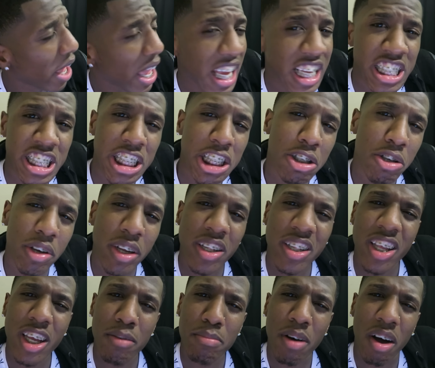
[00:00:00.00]
and she only
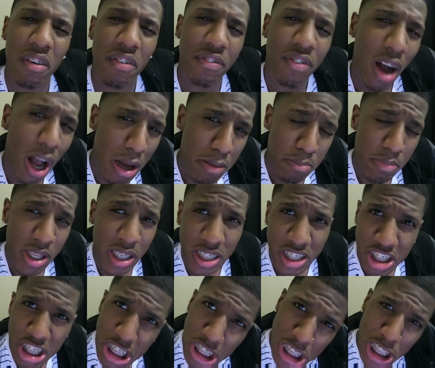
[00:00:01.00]
did about 5
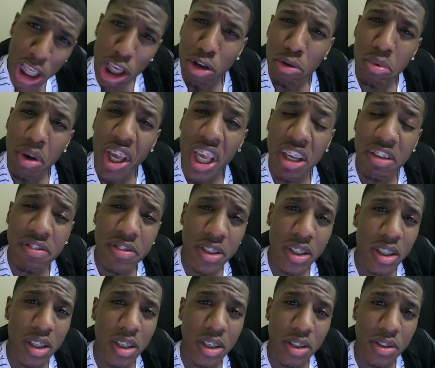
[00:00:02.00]
minutes just to get waves?
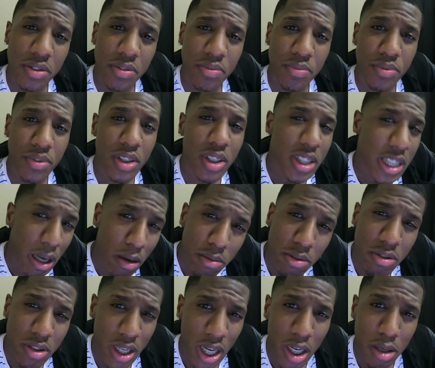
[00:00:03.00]
Is that
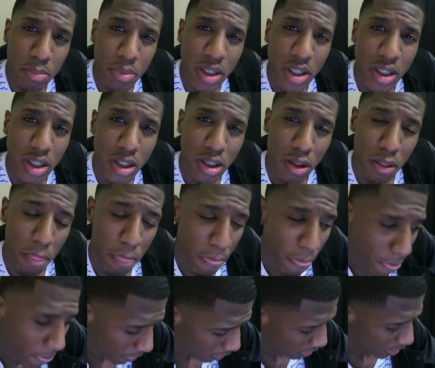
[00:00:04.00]
what you telling me?
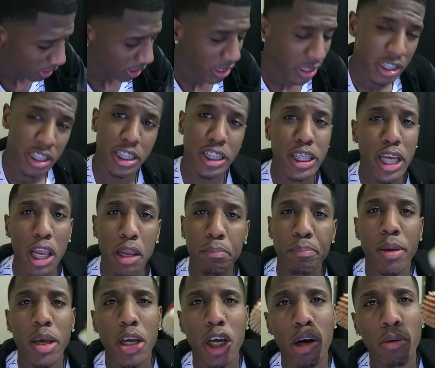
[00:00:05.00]
She
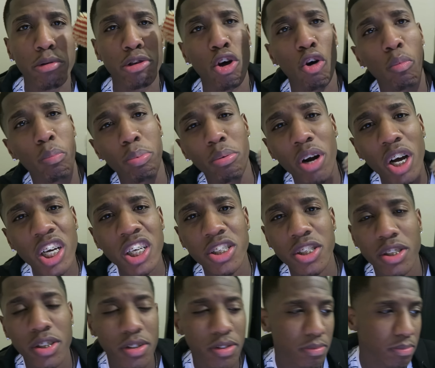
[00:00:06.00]
ain't pick up no
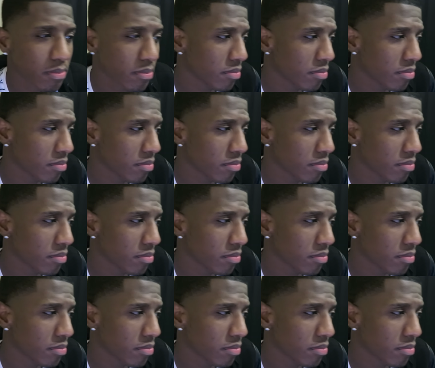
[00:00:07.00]
brush.